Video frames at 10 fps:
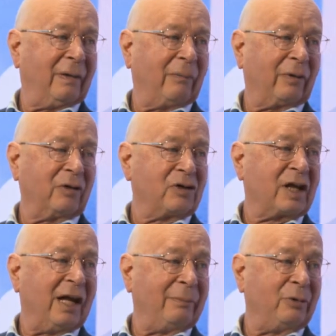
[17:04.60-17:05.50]

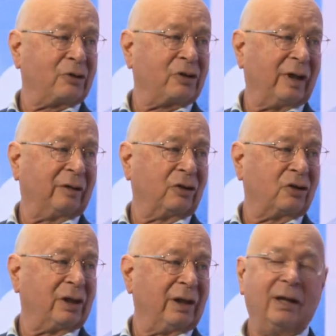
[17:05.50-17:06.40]
describe your
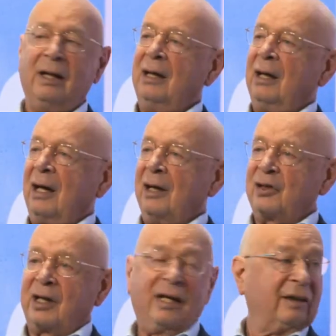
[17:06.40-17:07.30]
strategy
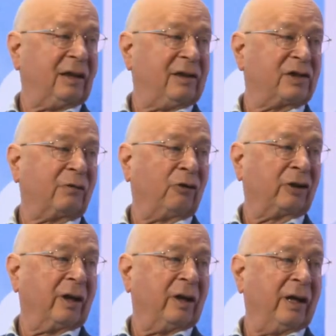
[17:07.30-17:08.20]
as a catalyst for
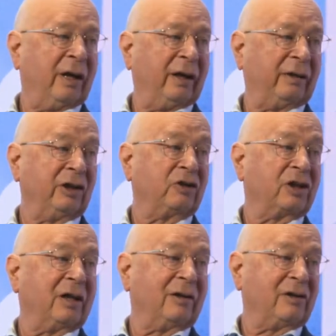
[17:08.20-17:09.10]

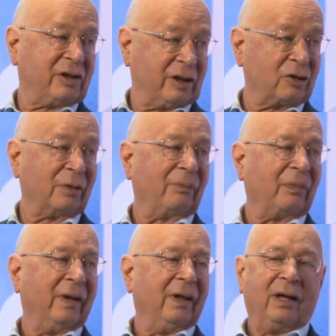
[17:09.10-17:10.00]
digitalization.
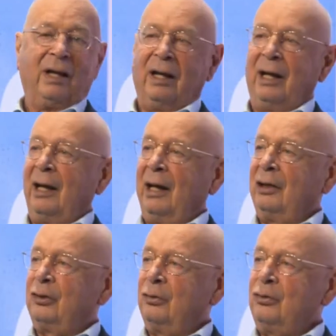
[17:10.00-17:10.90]

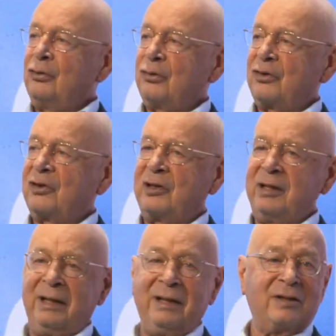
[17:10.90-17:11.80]
Mm-hmm. Do you
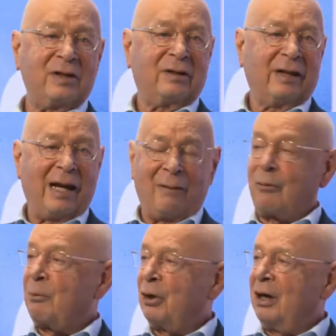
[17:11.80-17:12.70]
see that
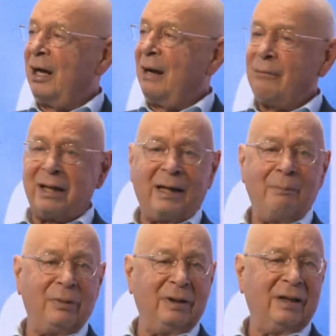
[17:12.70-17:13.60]
every
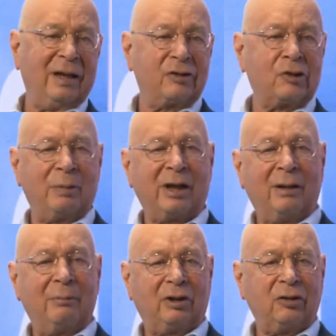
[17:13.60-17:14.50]
company has to
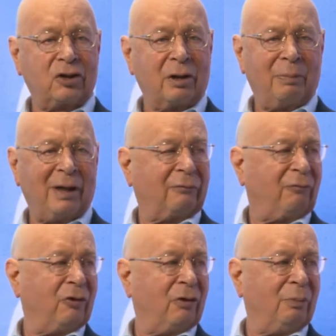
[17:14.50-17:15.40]
become a digital
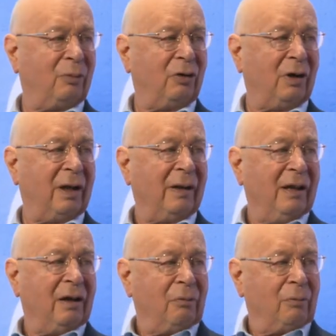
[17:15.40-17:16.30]
platform, or
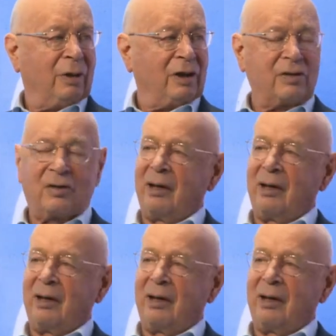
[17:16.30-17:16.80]
with